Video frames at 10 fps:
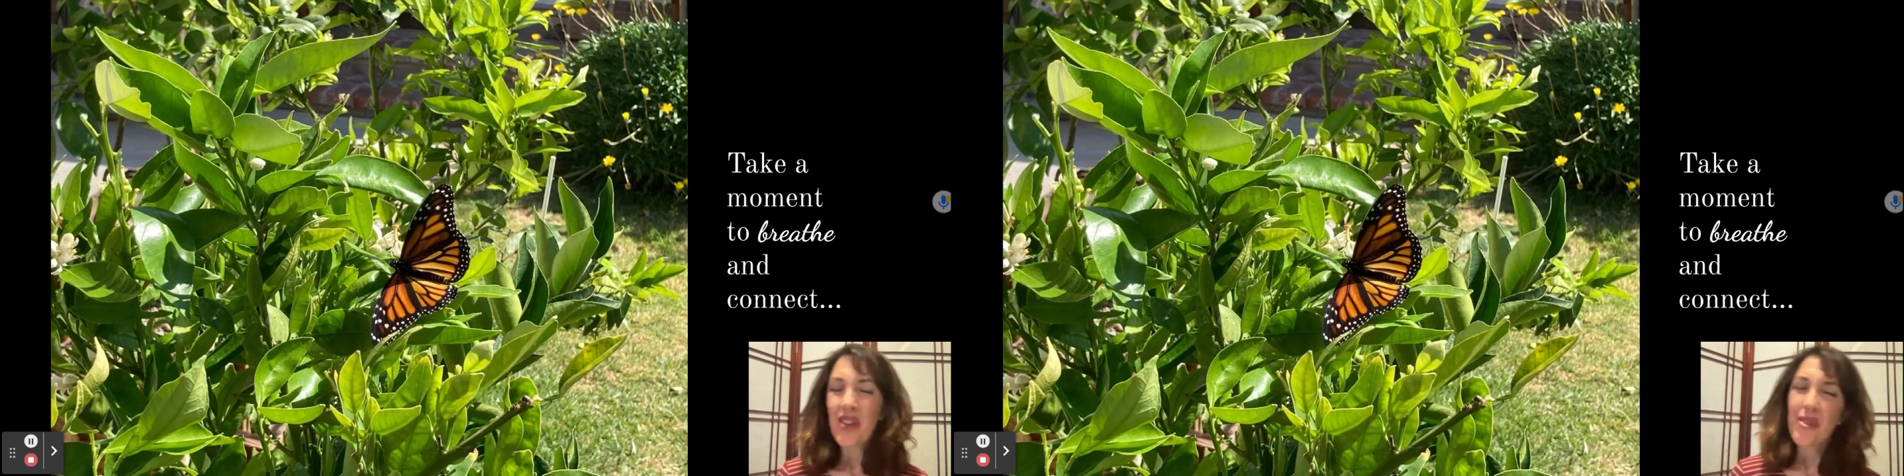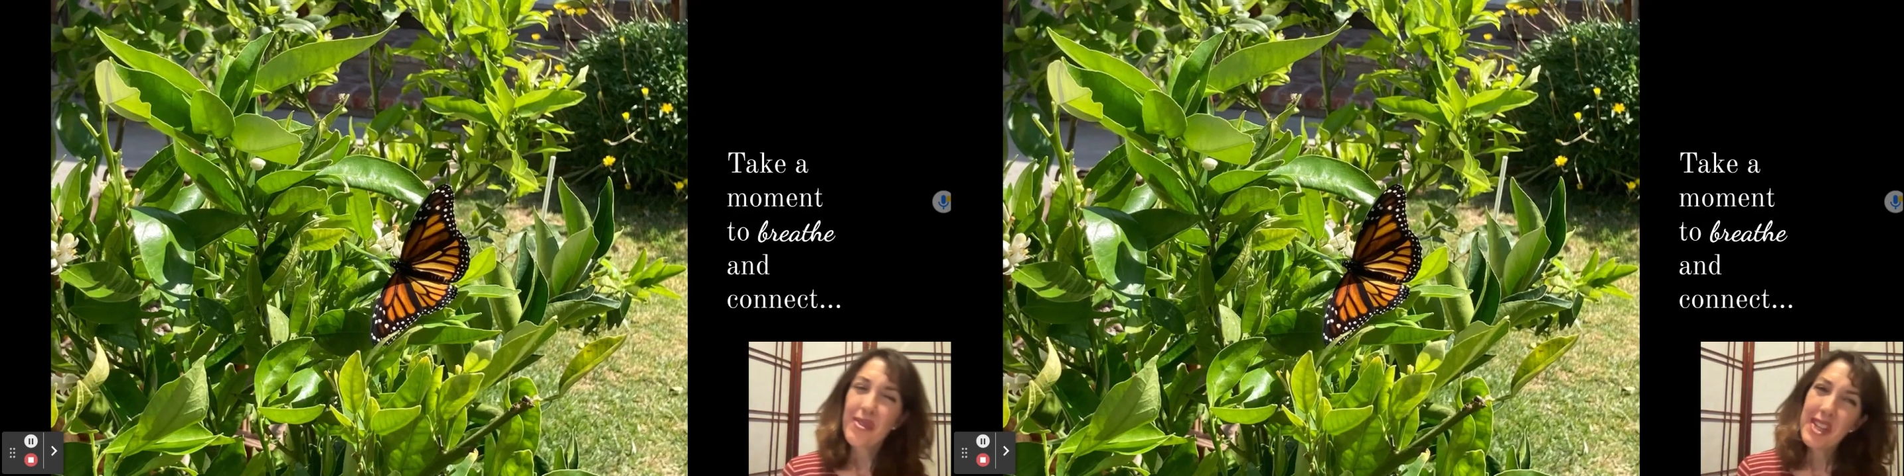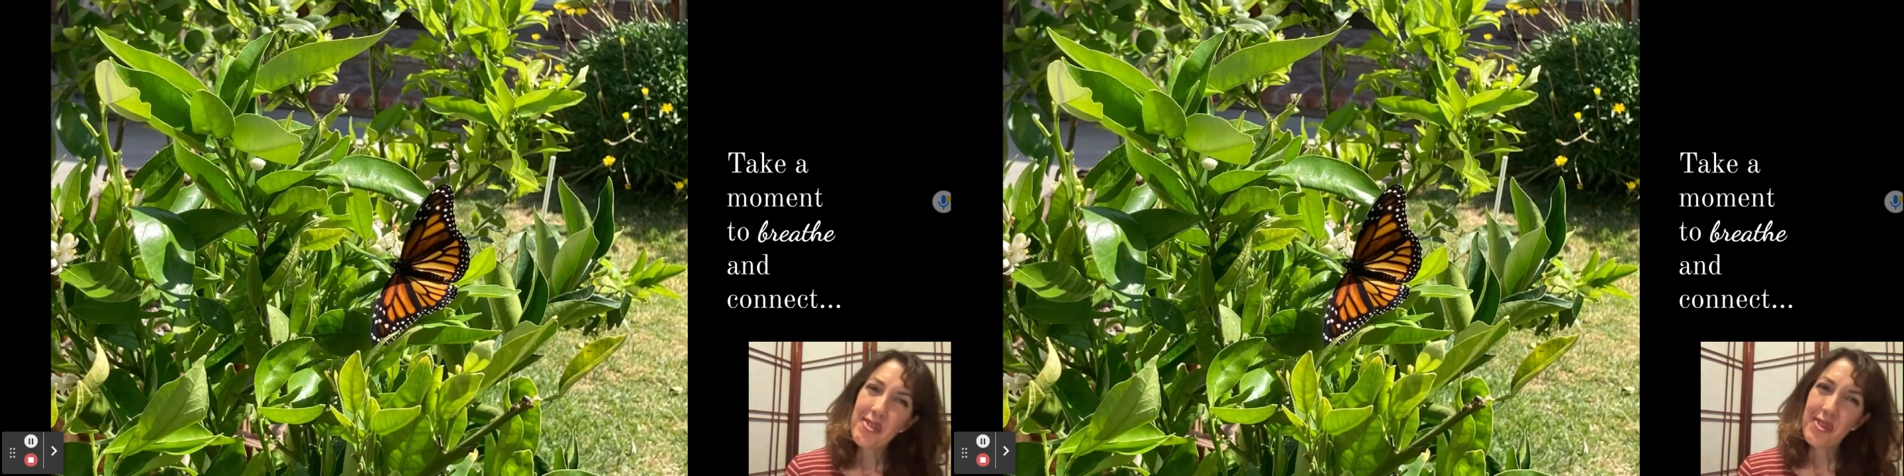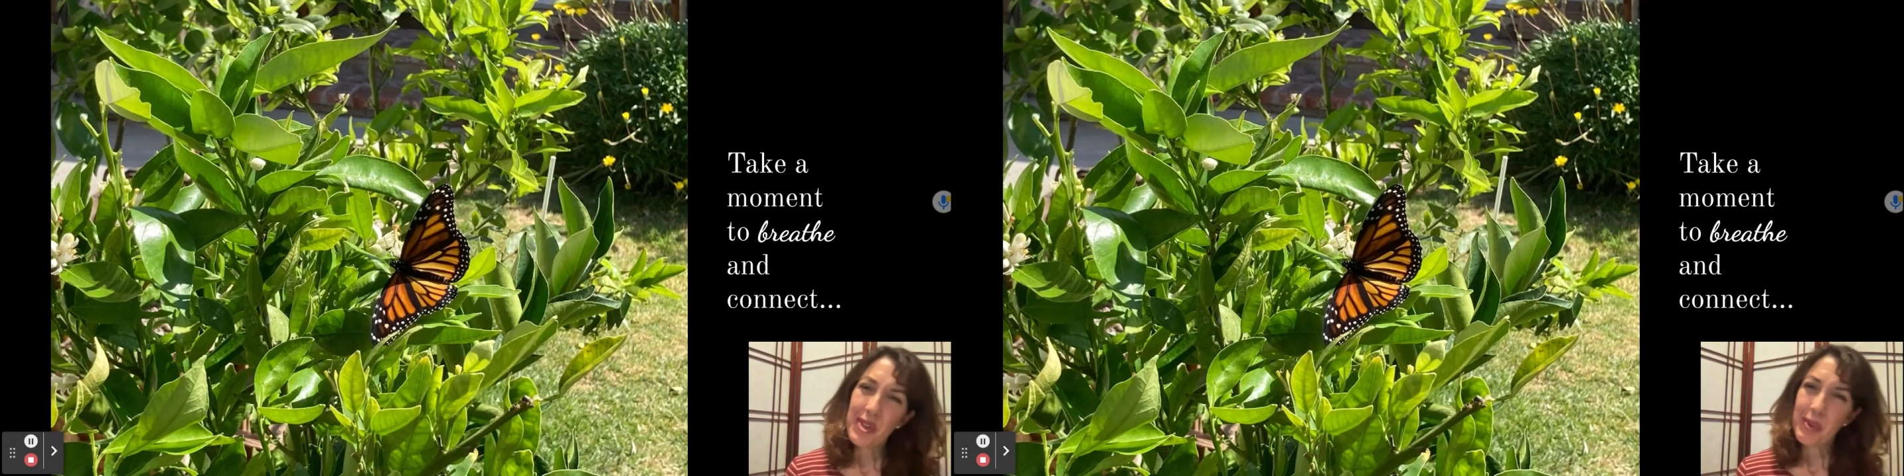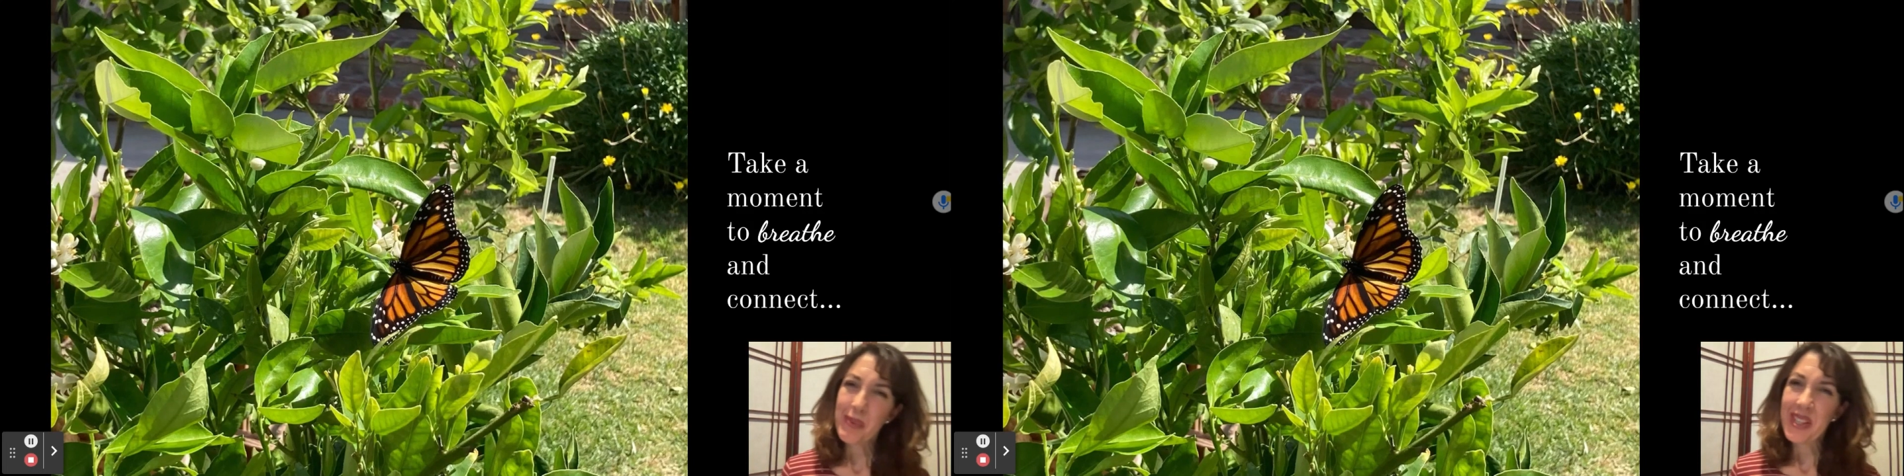feet
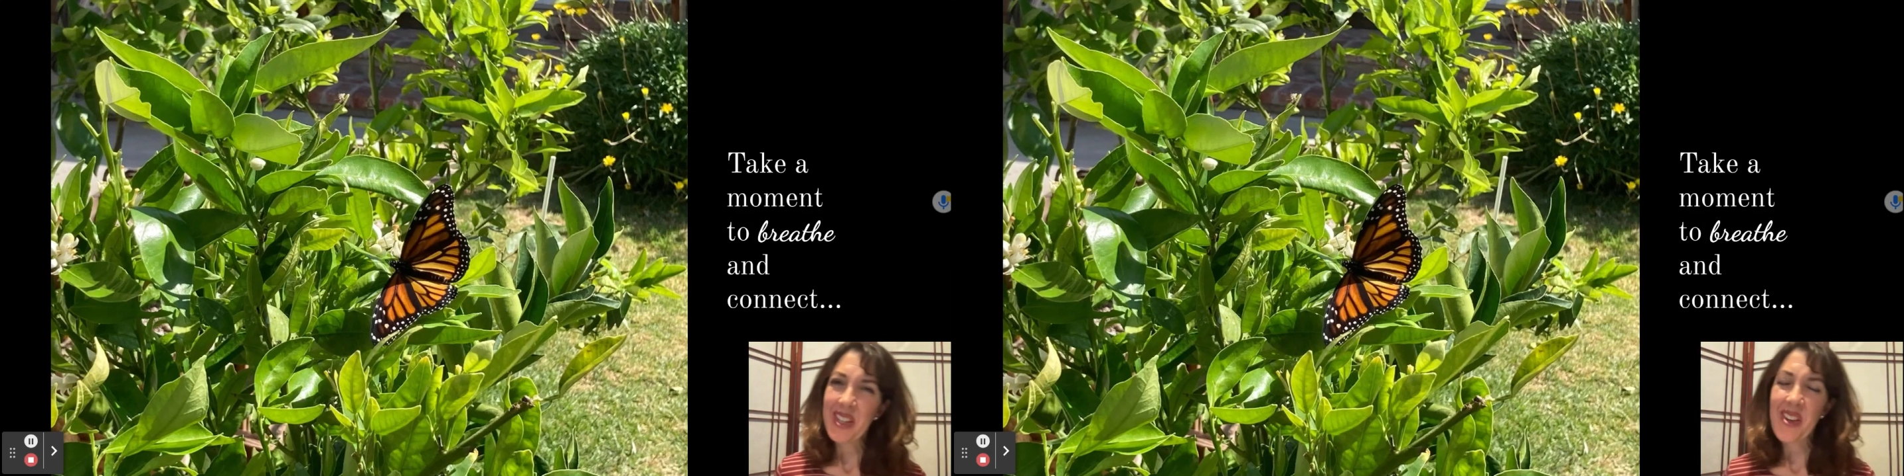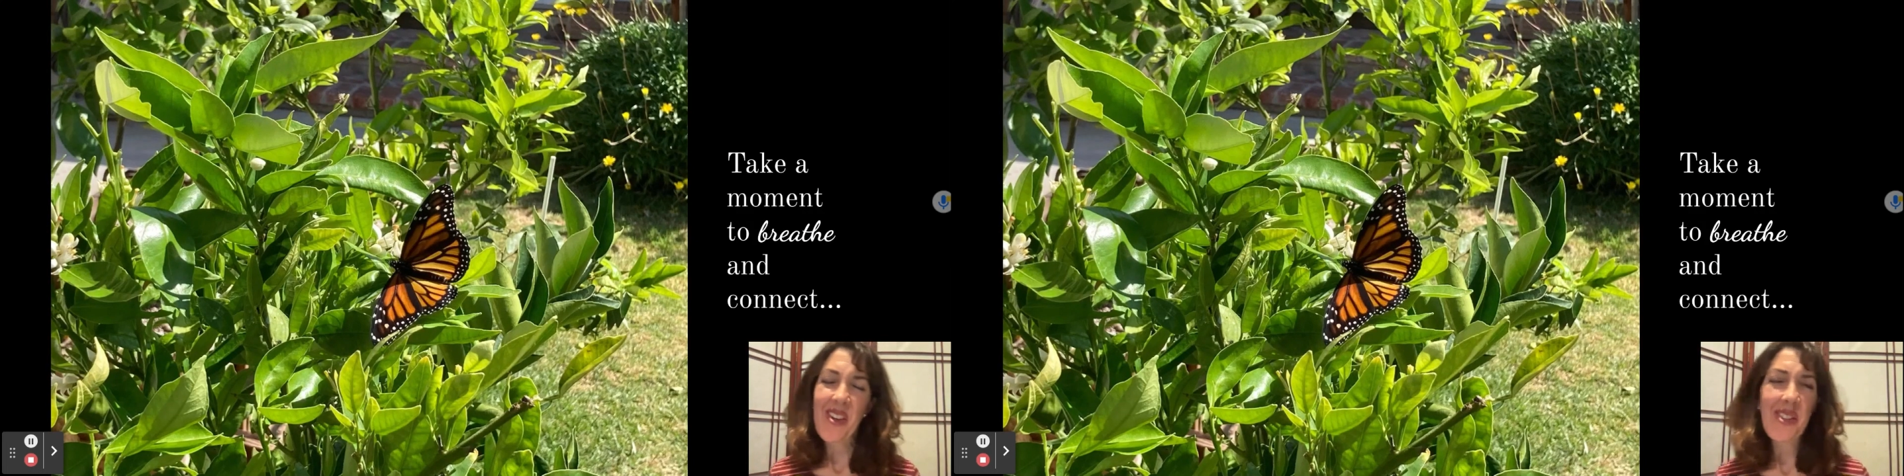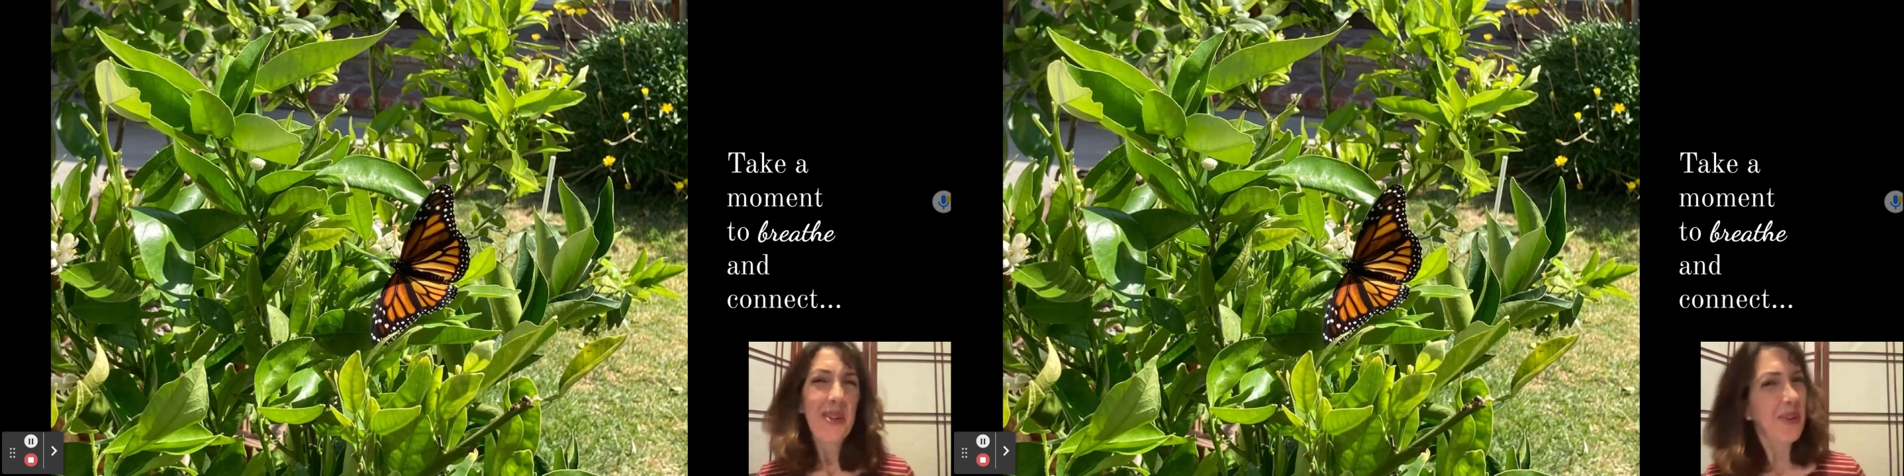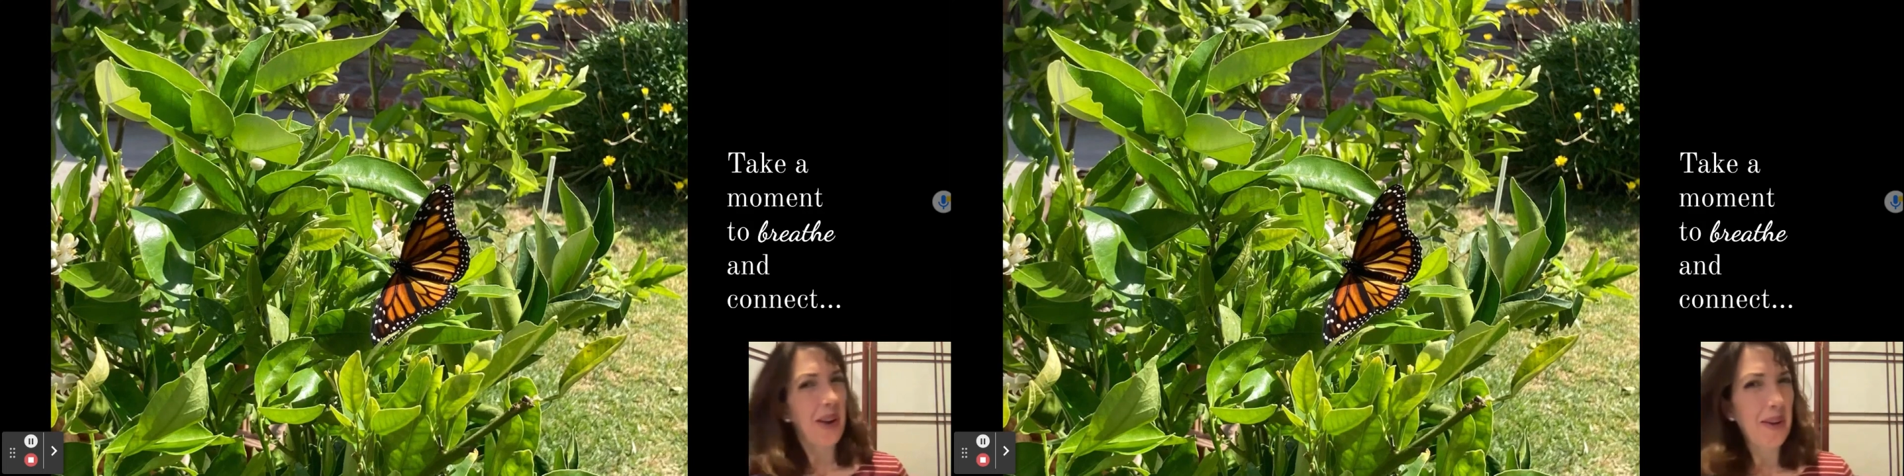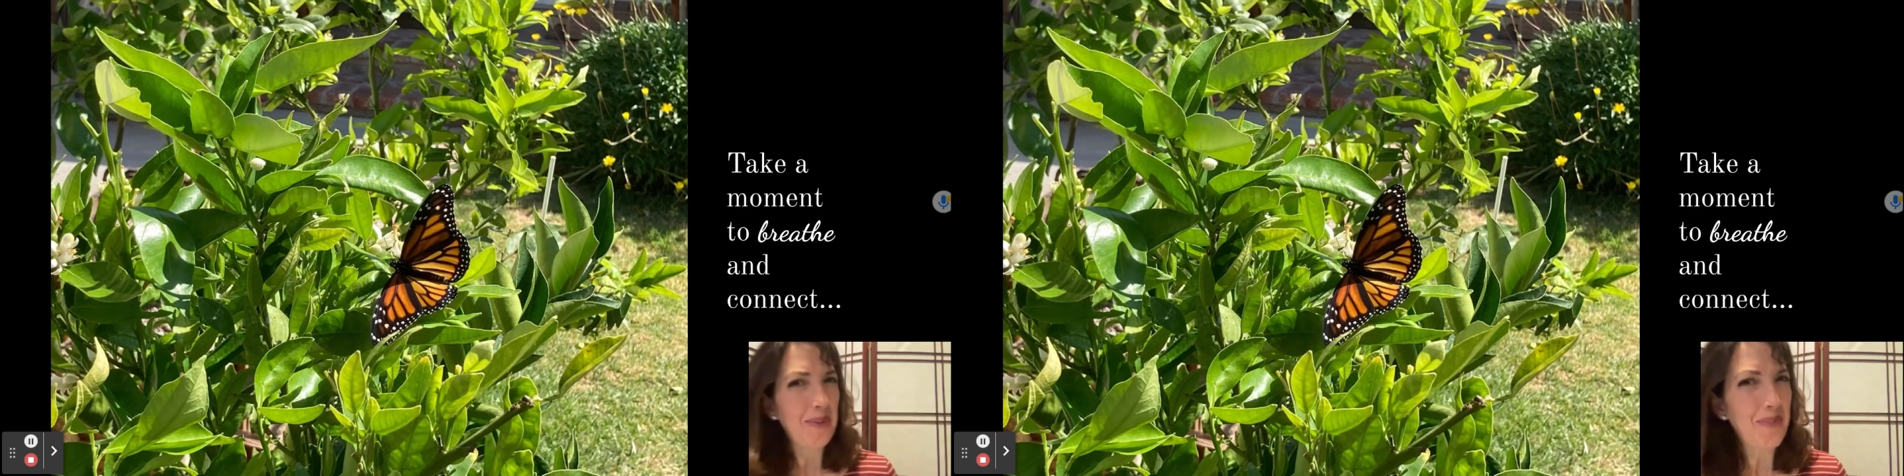firmly on the
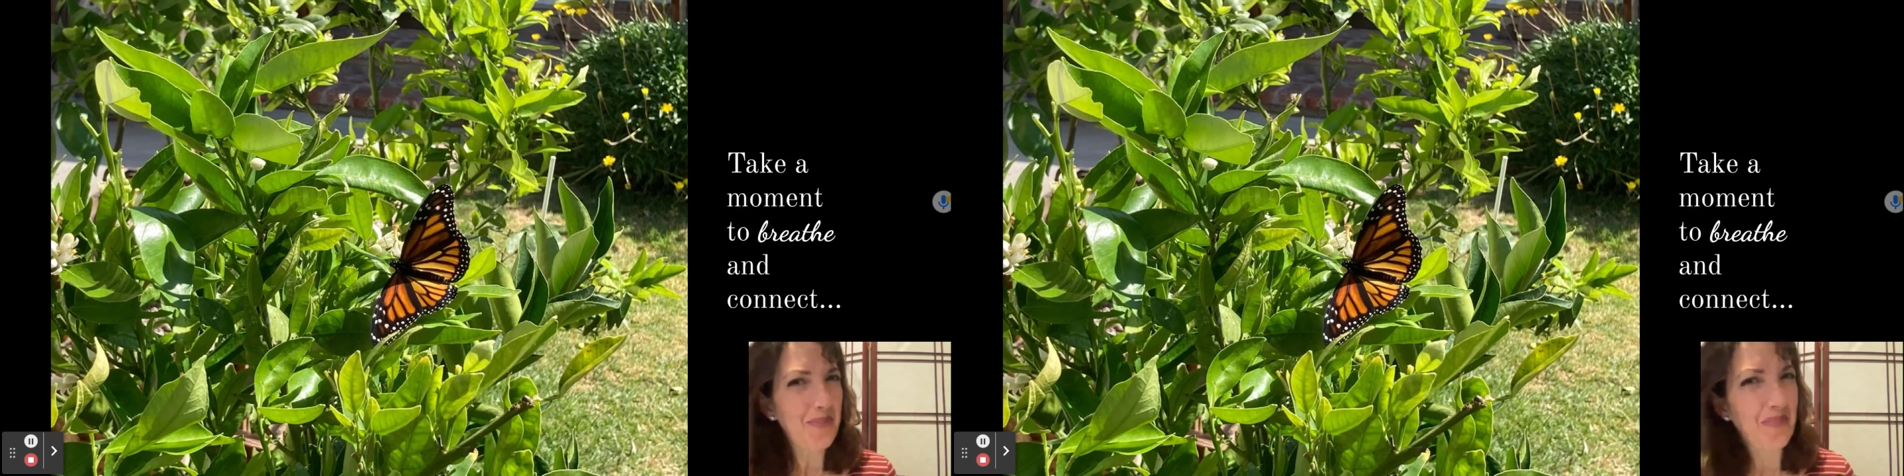ground,